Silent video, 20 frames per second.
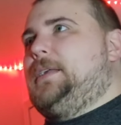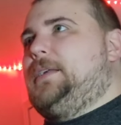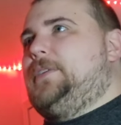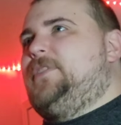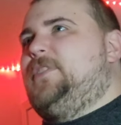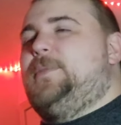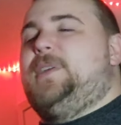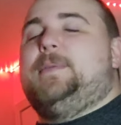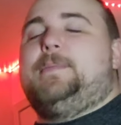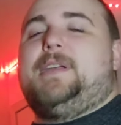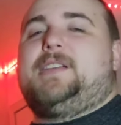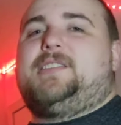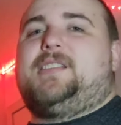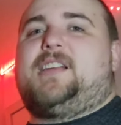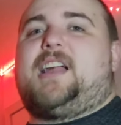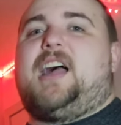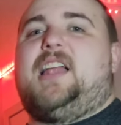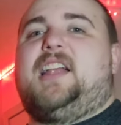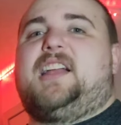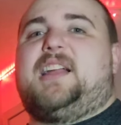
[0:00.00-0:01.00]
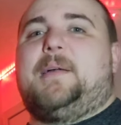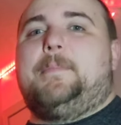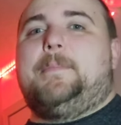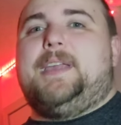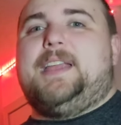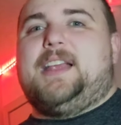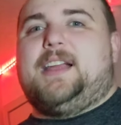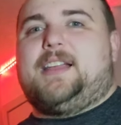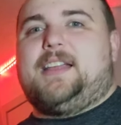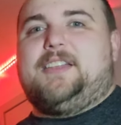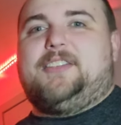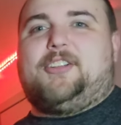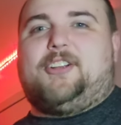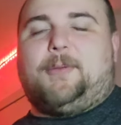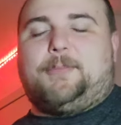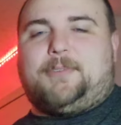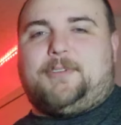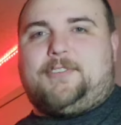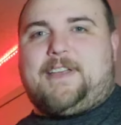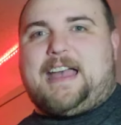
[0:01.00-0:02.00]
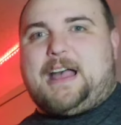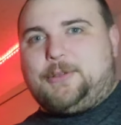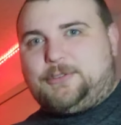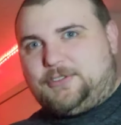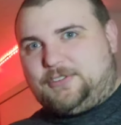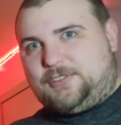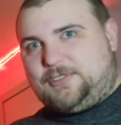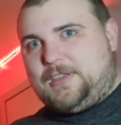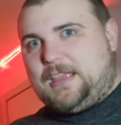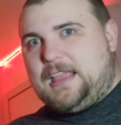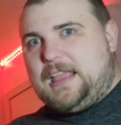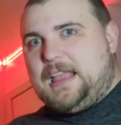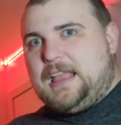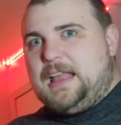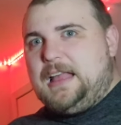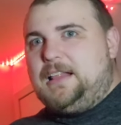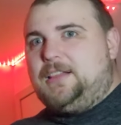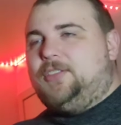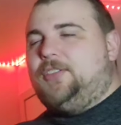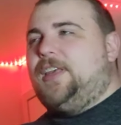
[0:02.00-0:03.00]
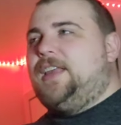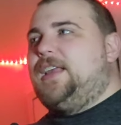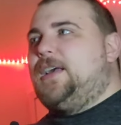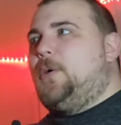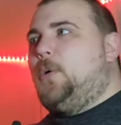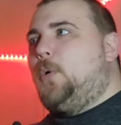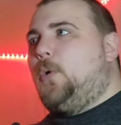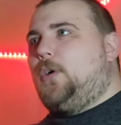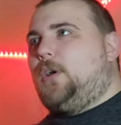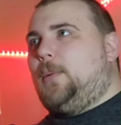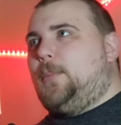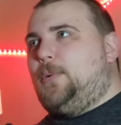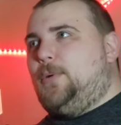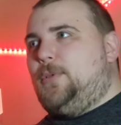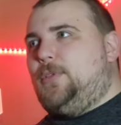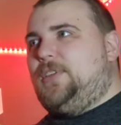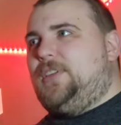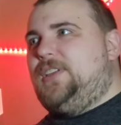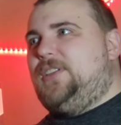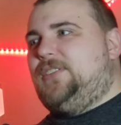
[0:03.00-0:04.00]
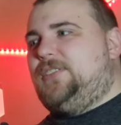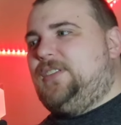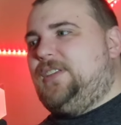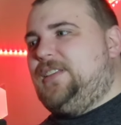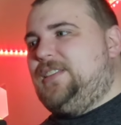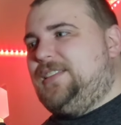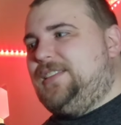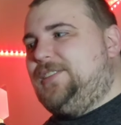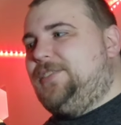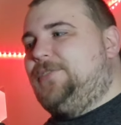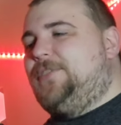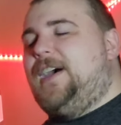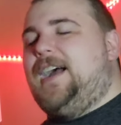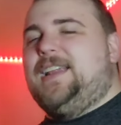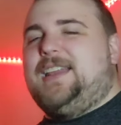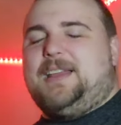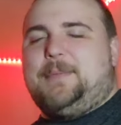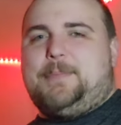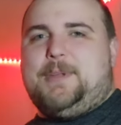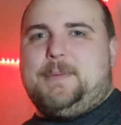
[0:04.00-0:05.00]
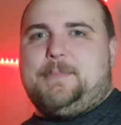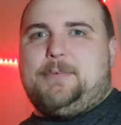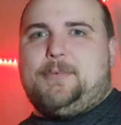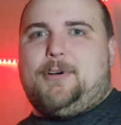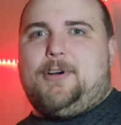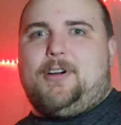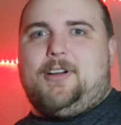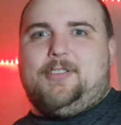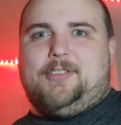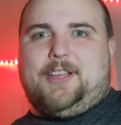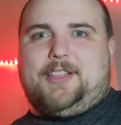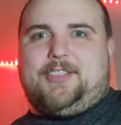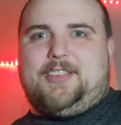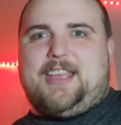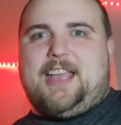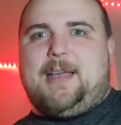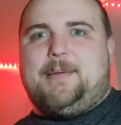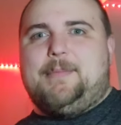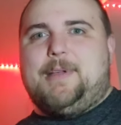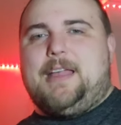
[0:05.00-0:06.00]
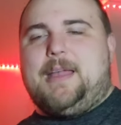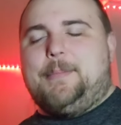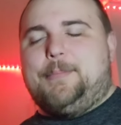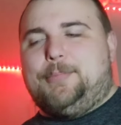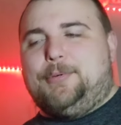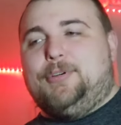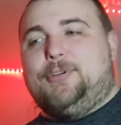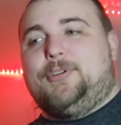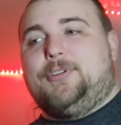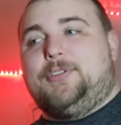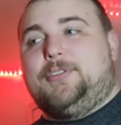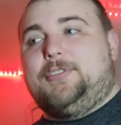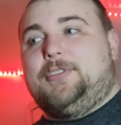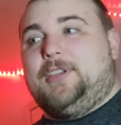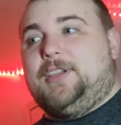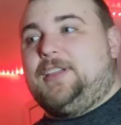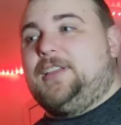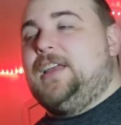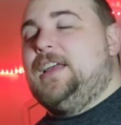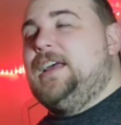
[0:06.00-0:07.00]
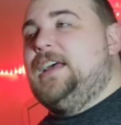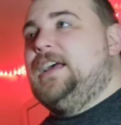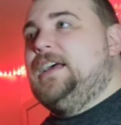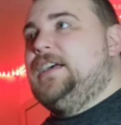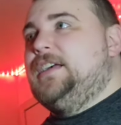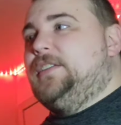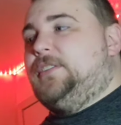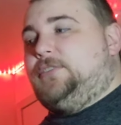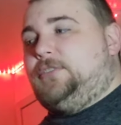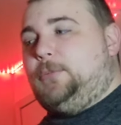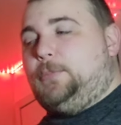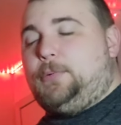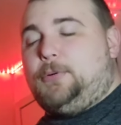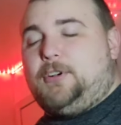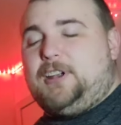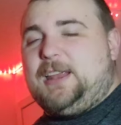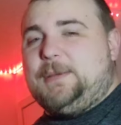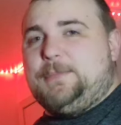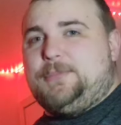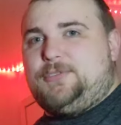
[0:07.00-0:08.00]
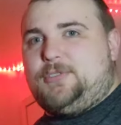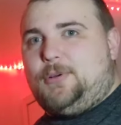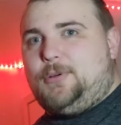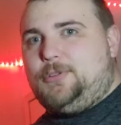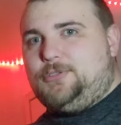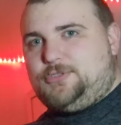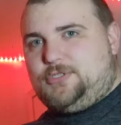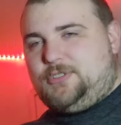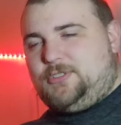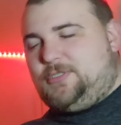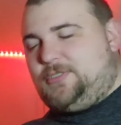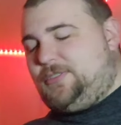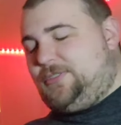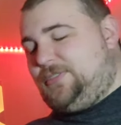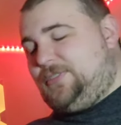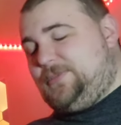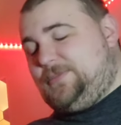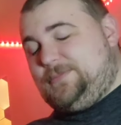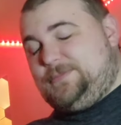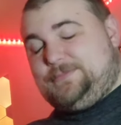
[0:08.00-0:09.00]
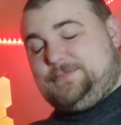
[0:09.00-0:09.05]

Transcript: for me, it makes it kind of comedic in terms of how just horrible these fighting people are, like the Emperor's like supreme soldiers.